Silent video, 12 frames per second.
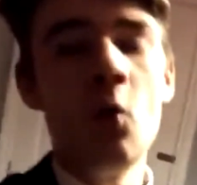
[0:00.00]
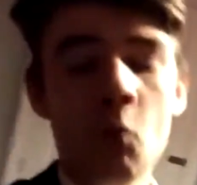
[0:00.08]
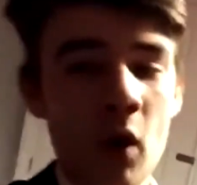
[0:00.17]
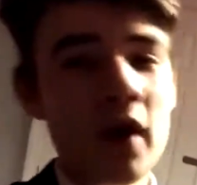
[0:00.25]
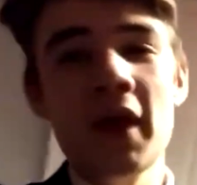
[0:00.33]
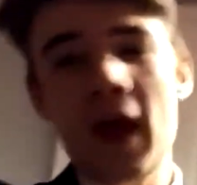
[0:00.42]

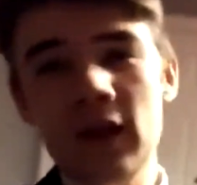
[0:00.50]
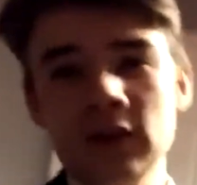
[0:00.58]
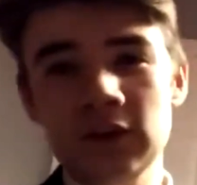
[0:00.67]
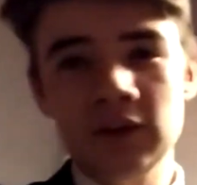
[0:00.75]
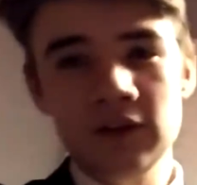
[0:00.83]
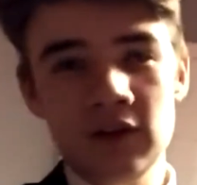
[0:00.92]
why the hell is
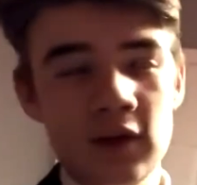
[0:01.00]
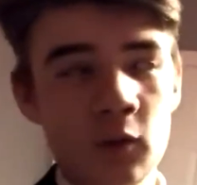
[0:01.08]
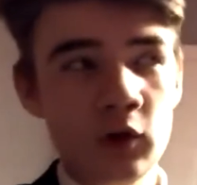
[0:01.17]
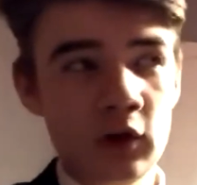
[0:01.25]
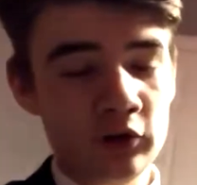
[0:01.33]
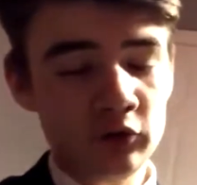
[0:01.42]
this idiot
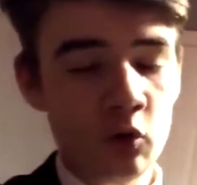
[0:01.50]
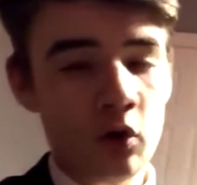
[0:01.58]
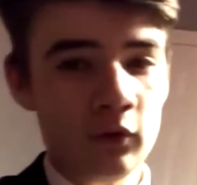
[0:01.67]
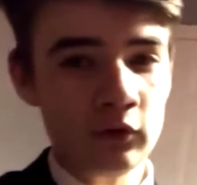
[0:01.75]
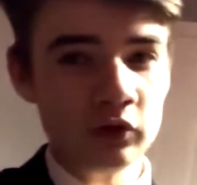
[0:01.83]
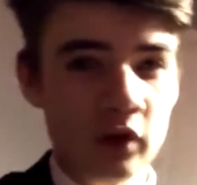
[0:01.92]
wearing a suit all of
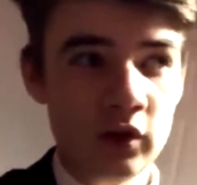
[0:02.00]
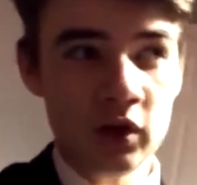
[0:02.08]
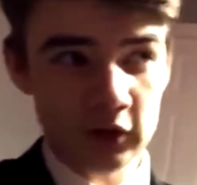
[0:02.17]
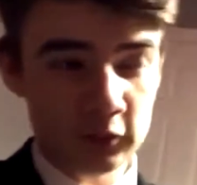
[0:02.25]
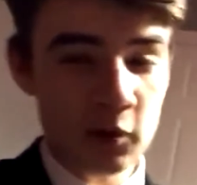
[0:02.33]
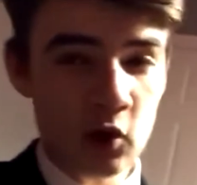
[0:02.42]
a sudden? And
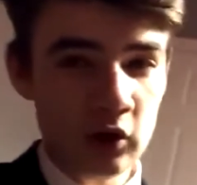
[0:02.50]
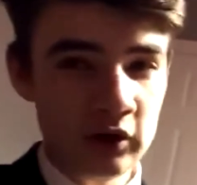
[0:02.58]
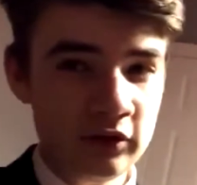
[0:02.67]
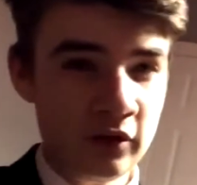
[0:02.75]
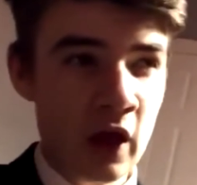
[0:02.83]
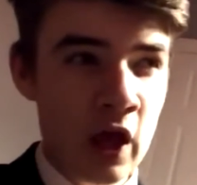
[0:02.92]
to be honest,